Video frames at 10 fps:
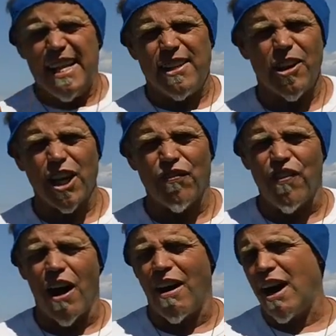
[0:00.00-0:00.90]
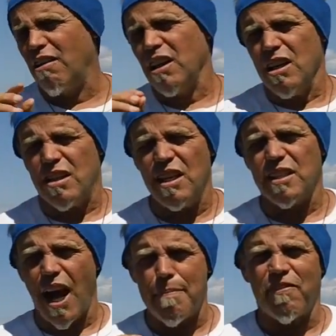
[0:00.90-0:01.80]
nuclear fallout, these
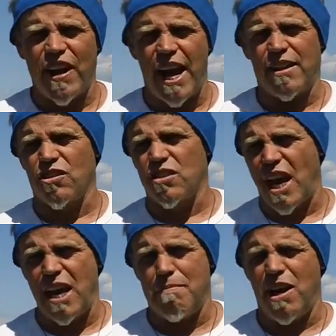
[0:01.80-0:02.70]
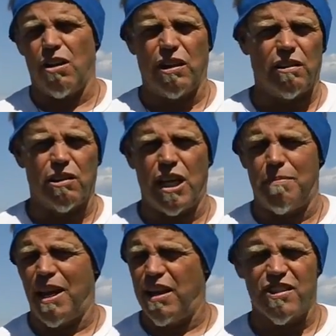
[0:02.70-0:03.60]
type of cancers, AML, these
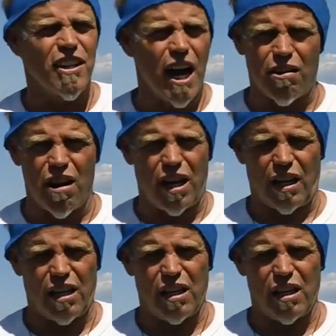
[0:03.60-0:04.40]
leukemia, it's not chronic.